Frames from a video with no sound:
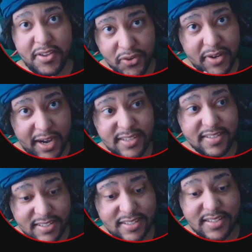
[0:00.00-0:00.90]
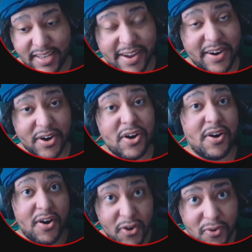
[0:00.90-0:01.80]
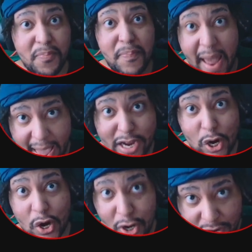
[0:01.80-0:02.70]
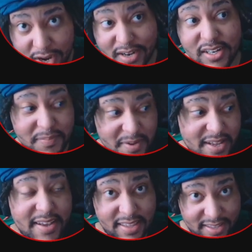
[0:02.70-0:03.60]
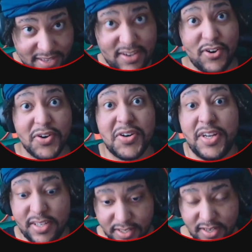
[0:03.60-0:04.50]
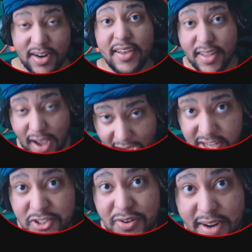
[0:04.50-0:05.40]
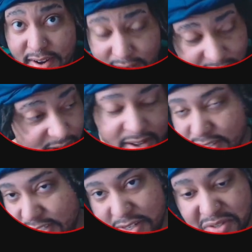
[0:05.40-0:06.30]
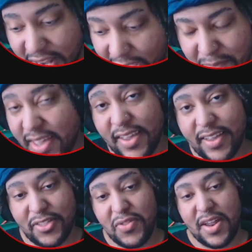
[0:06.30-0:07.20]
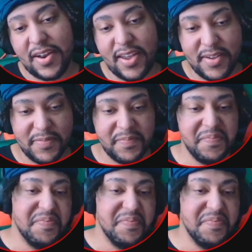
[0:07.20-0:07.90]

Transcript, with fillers: You guys needed to take her home, pack her up, get her good, hydrate her. She was not making it through that night.